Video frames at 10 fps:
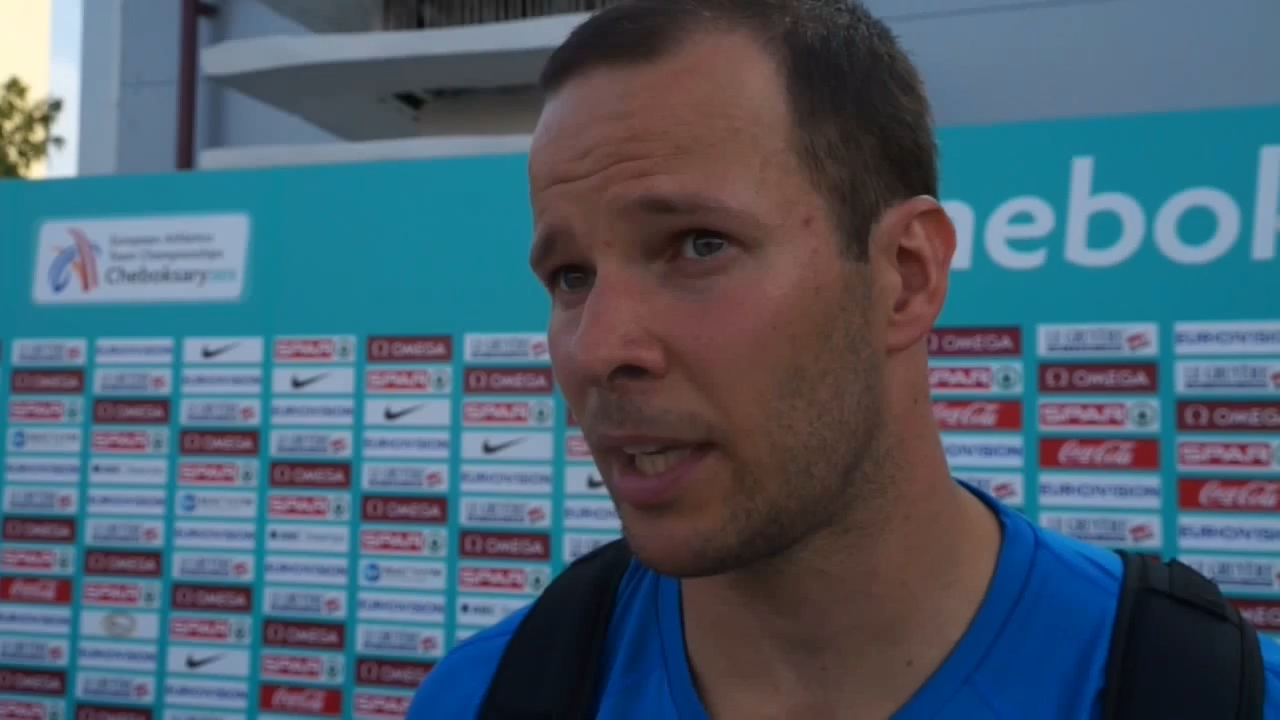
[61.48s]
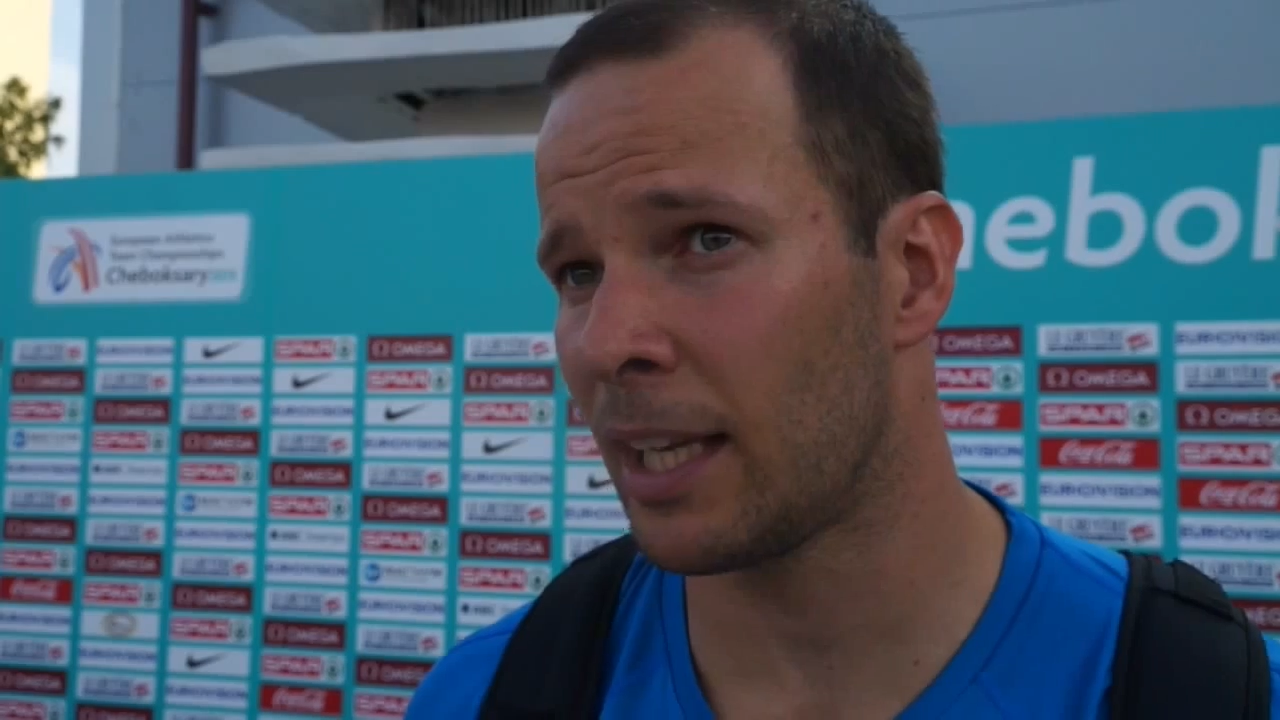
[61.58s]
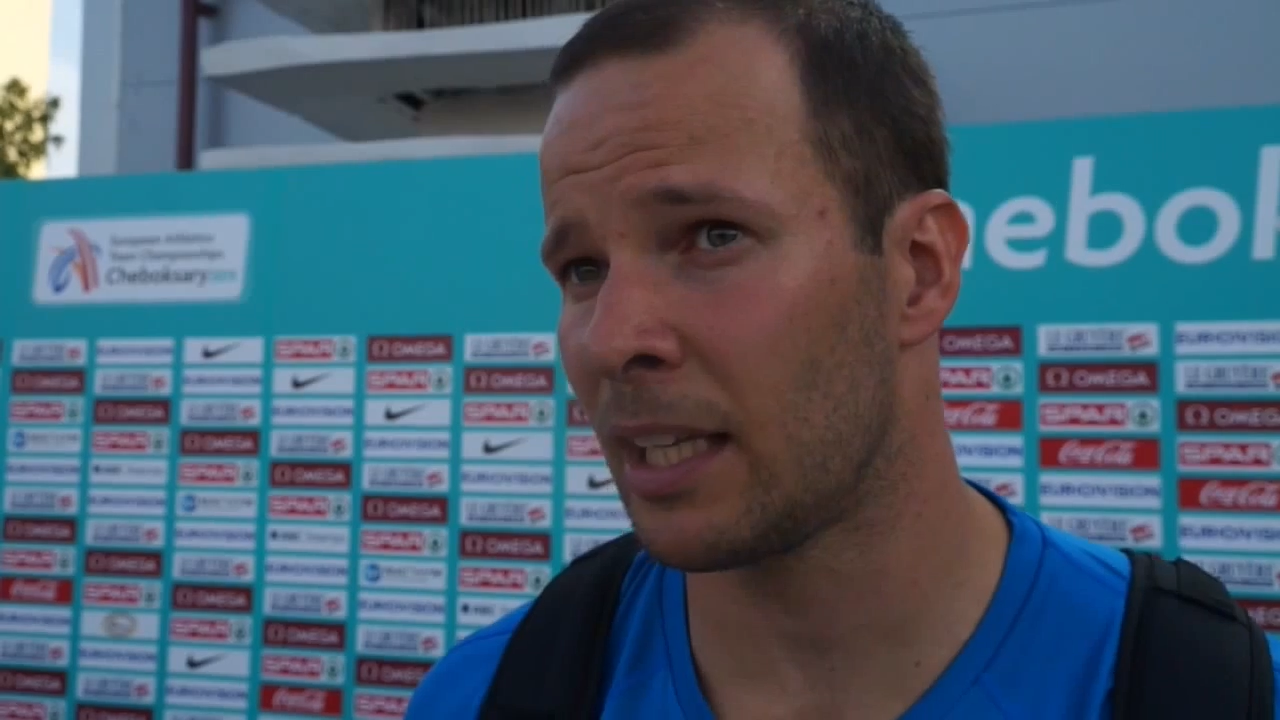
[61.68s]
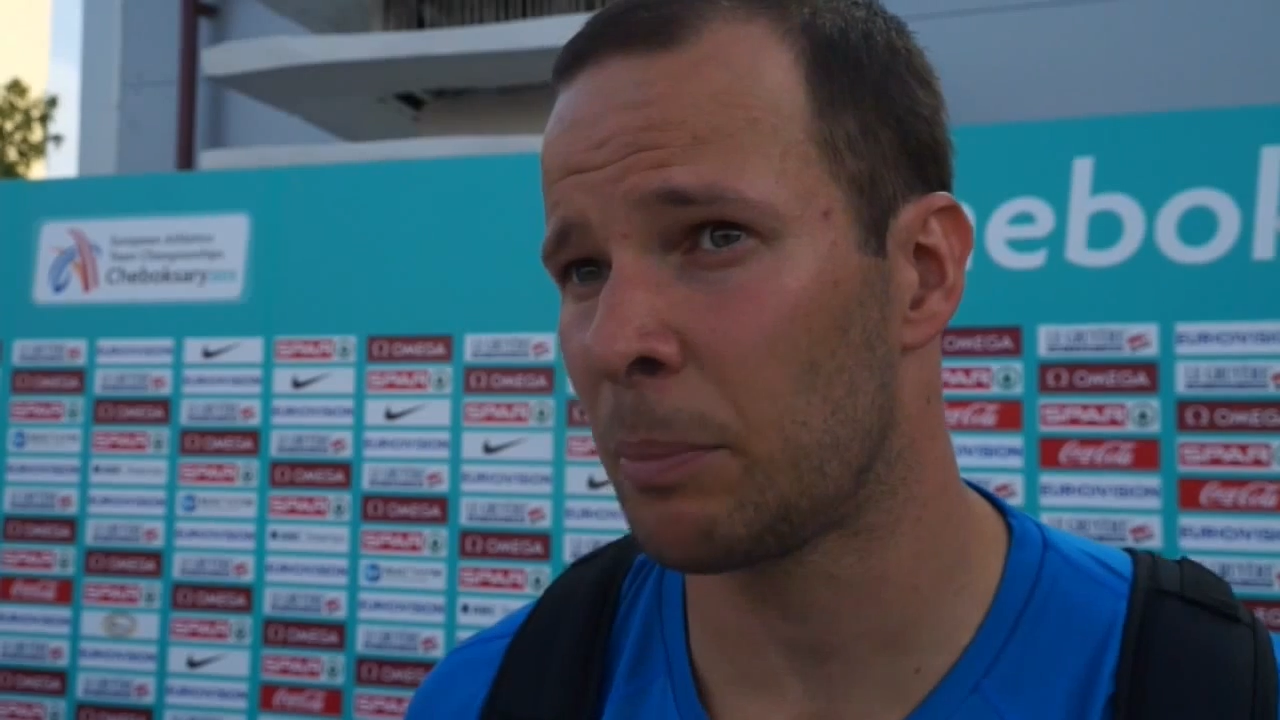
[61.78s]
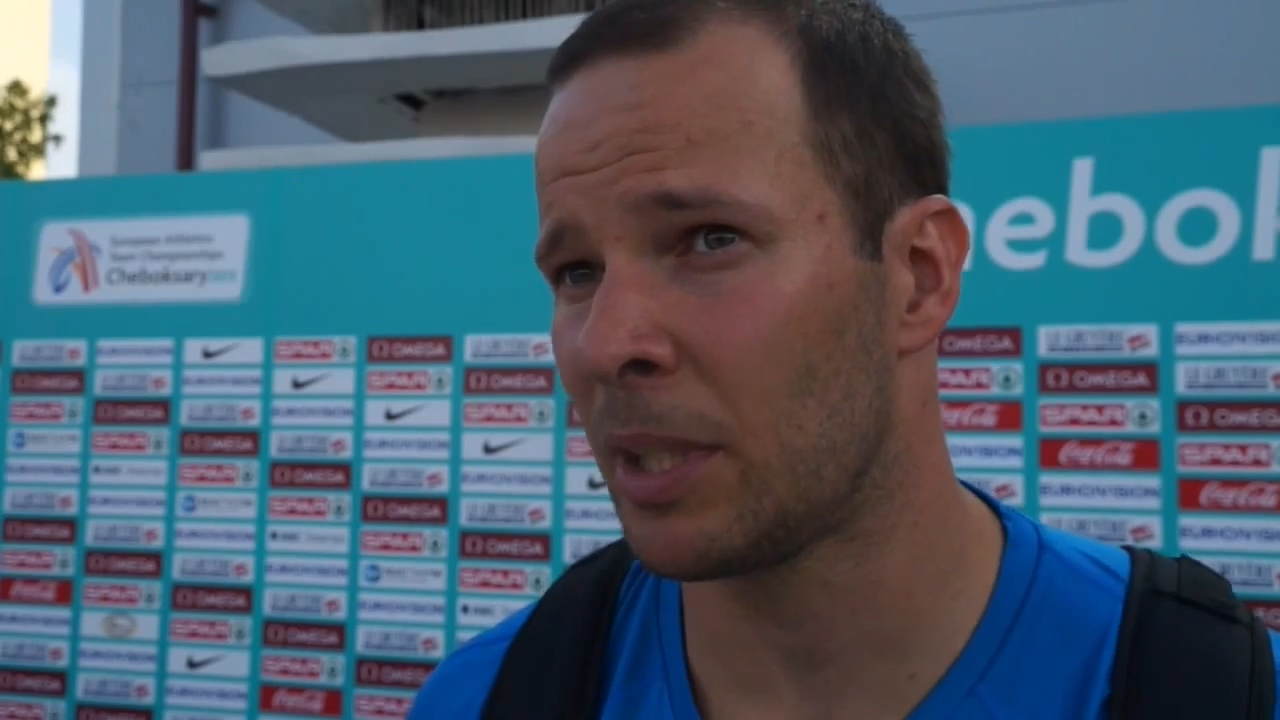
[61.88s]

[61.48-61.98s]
eighty-eight